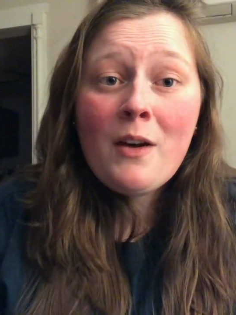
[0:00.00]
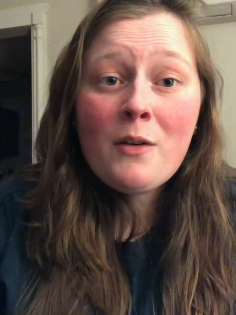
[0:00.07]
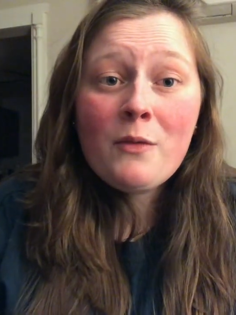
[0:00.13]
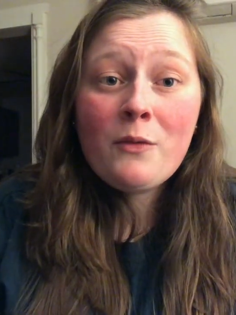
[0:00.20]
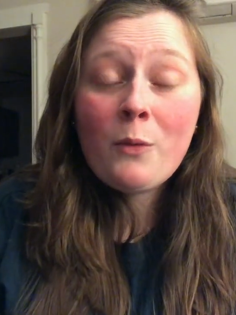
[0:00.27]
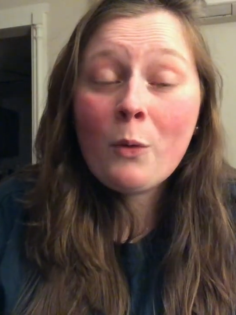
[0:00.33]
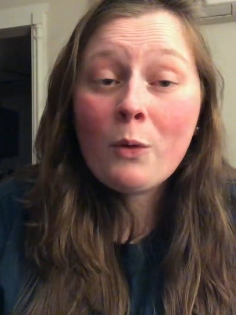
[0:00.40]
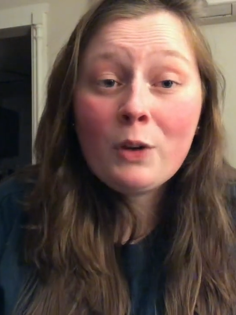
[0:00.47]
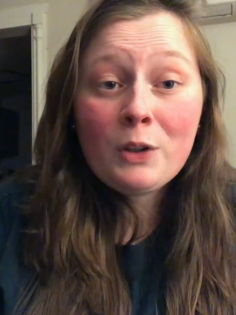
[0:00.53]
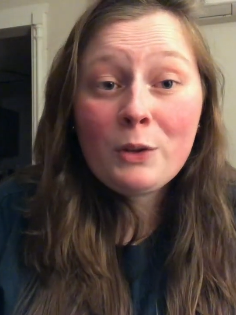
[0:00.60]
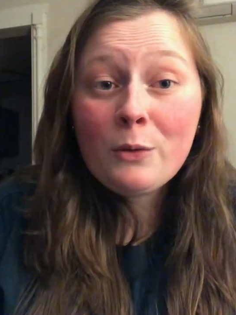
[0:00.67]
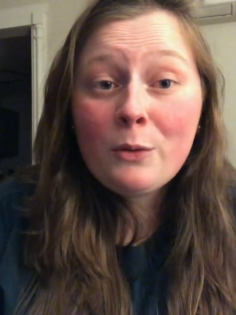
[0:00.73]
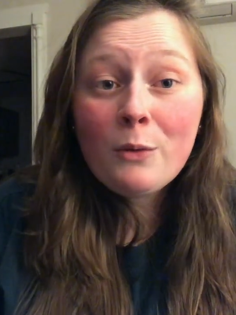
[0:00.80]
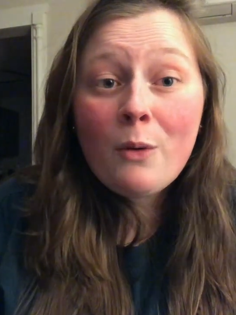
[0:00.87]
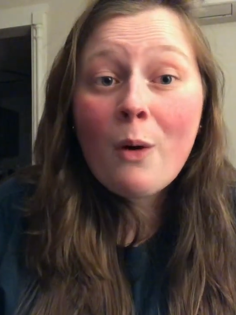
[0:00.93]
for
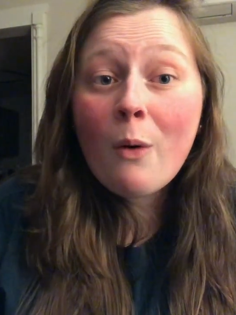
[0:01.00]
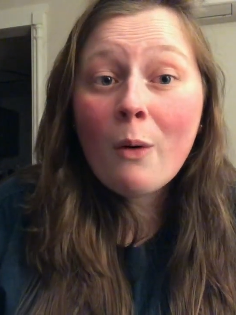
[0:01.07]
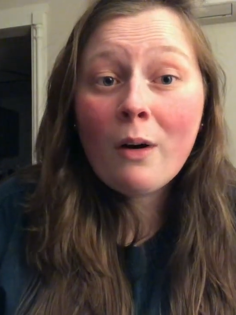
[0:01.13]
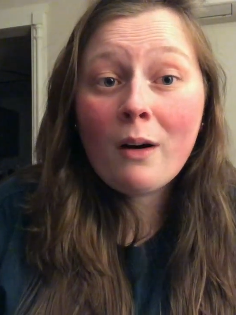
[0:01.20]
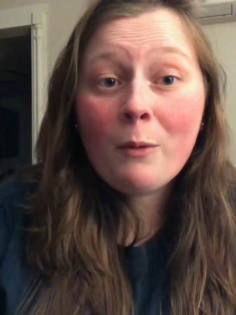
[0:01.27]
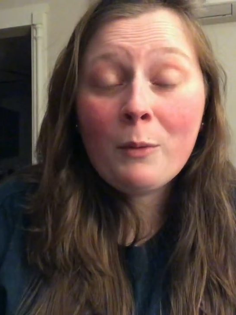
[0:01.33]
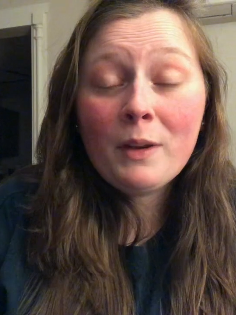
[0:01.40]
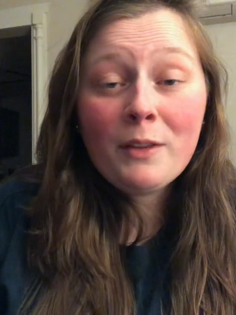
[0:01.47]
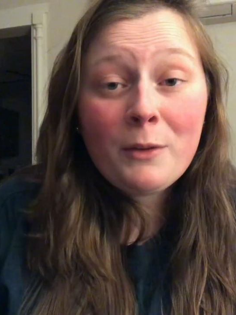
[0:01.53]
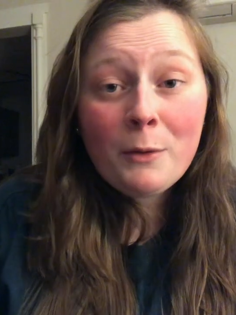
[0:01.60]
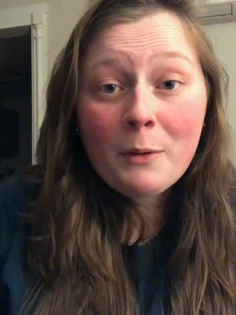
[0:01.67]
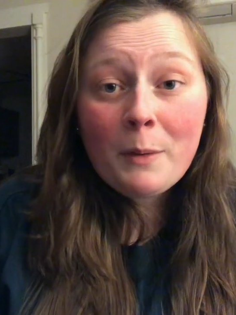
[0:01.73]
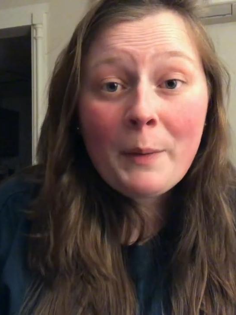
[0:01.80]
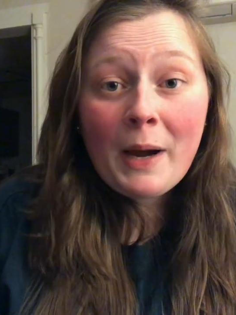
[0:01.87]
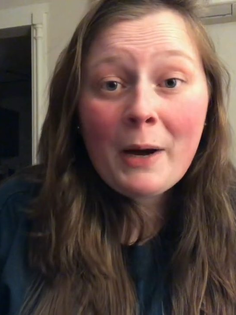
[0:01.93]
you, or with
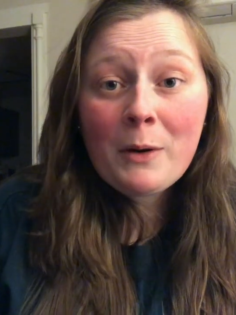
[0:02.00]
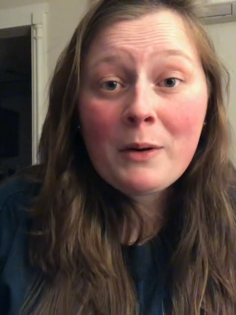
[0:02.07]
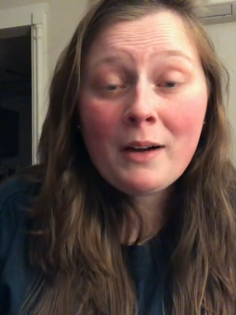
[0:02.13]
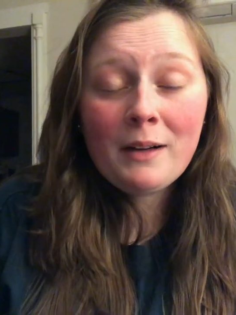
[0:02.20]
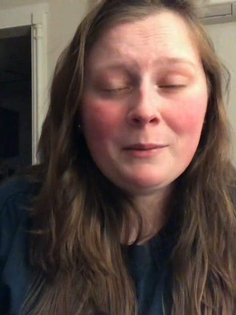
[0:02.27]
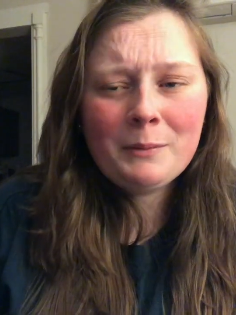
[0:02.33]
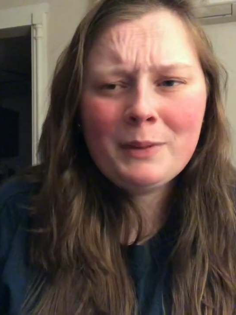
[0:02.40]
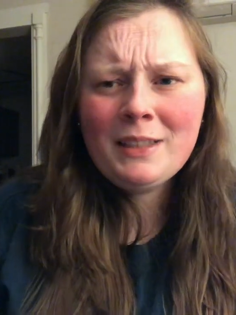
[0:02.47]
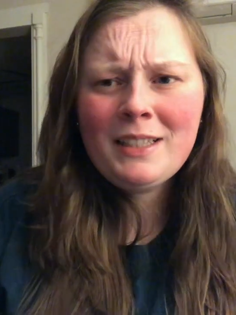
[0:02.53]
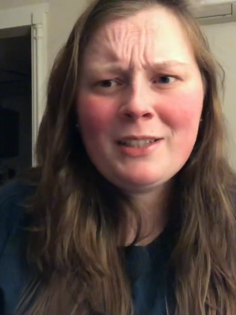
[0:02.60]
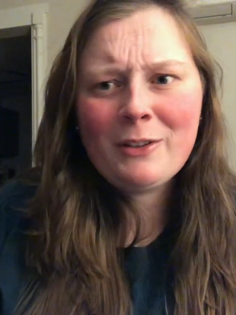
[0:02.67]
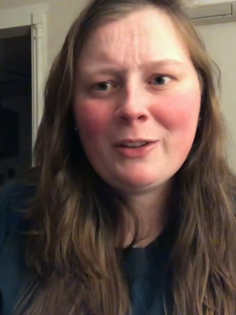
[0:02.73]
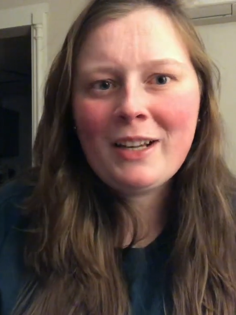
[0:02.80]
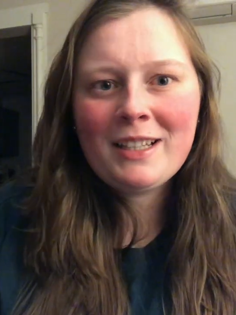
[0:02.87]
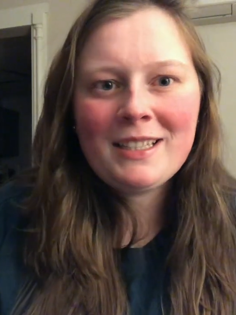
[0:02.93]
you about, please
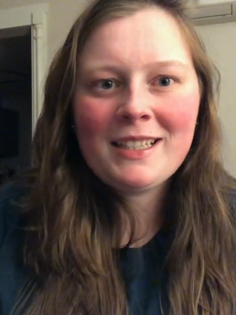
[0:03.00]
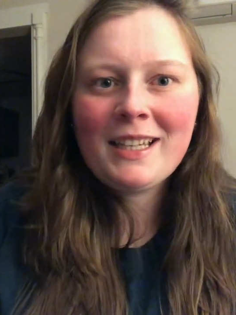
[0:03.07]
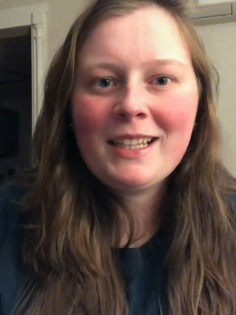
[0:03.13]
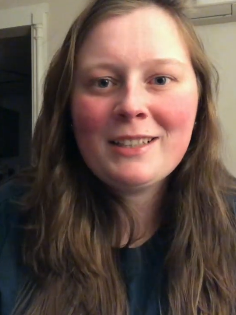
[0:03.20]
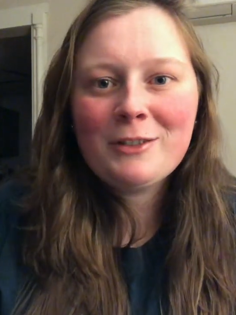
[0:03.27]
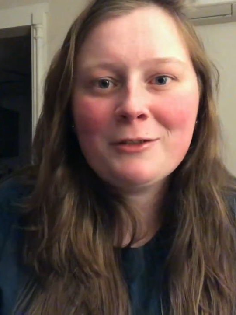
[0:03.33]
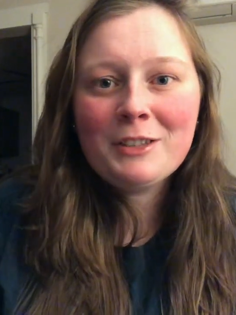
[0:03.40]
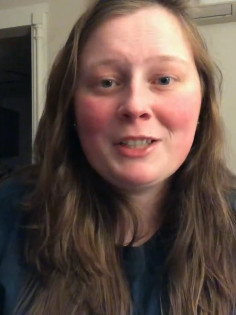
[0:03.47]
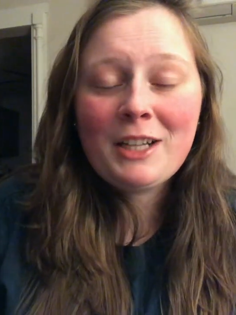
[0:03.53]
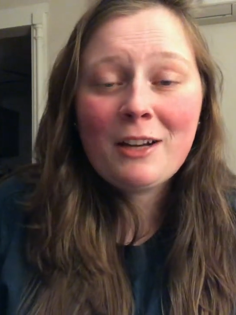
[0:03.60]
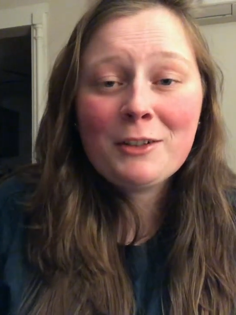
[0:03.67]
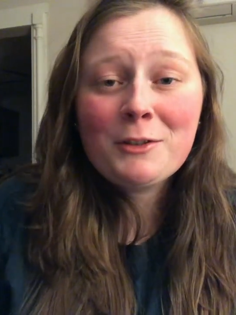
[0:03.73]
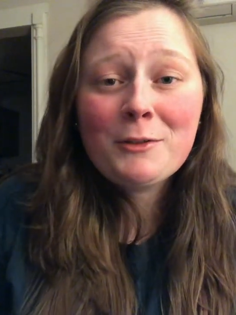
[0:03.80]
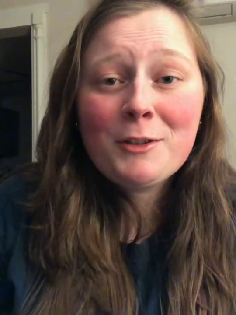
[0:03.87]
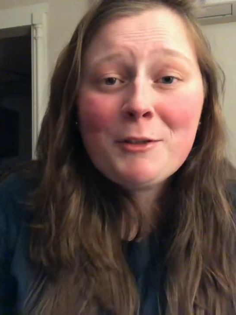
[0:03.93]
don't hesitate to reach
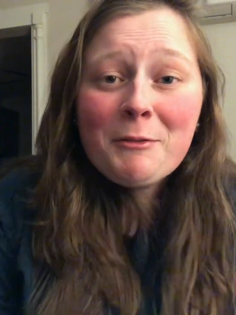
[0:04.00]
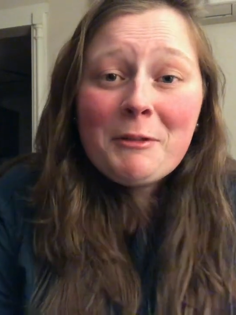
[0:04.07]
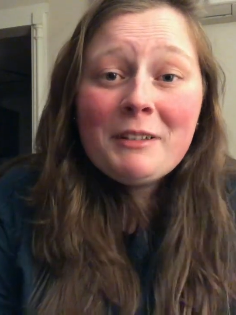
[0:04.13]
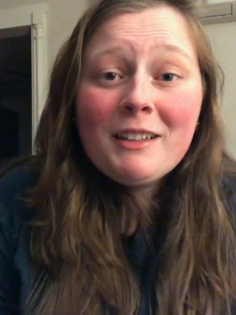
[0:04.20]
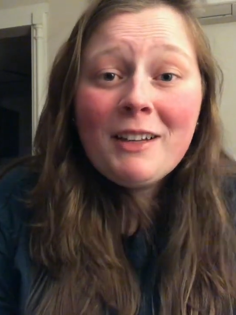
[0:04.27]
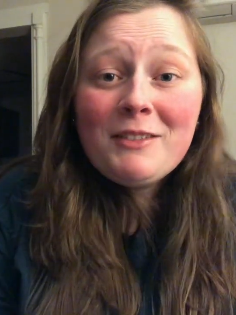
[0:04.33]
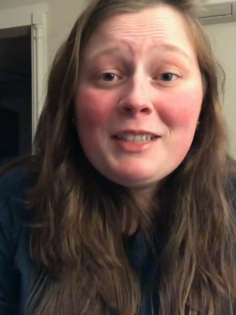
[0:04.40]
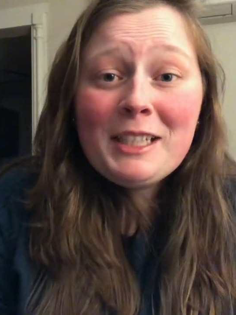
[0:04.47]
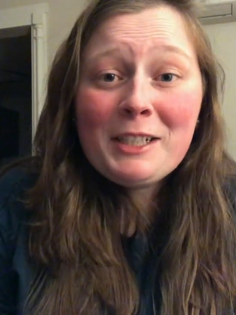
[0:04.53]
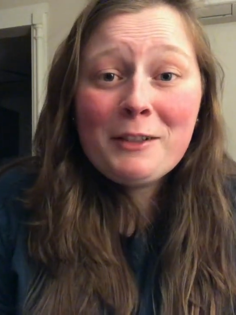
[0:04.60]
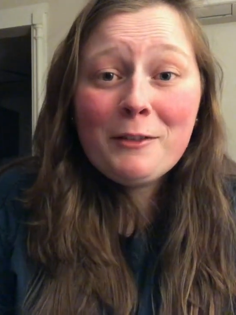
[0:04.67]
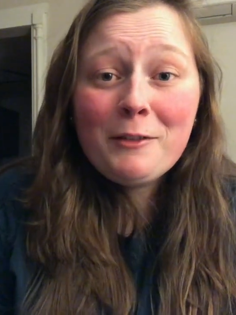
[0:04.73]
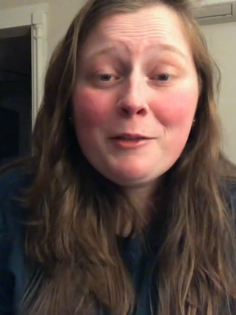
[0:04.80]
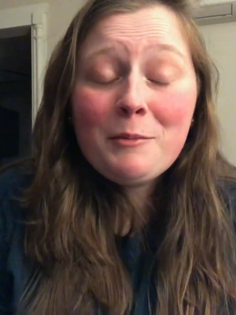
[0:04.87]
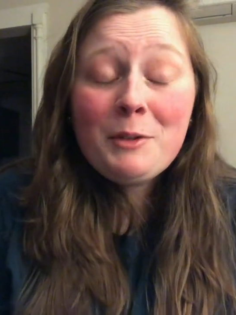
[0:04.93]
out to us. We would love to
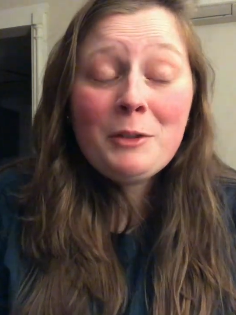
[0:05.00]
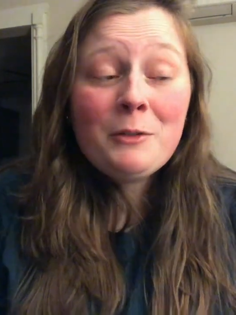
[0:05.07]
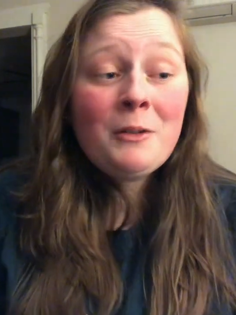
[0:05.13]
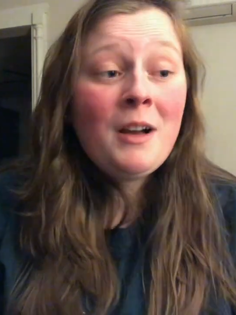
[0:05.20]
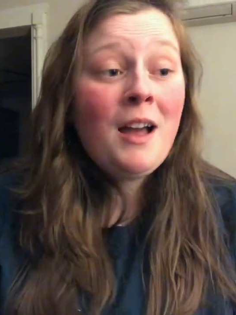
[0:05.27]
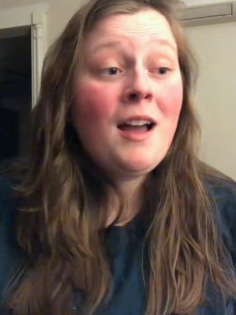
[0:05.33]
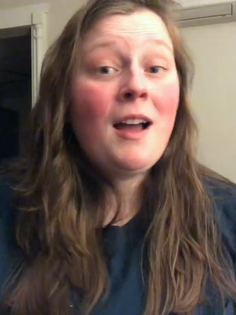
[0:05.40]
hear from you.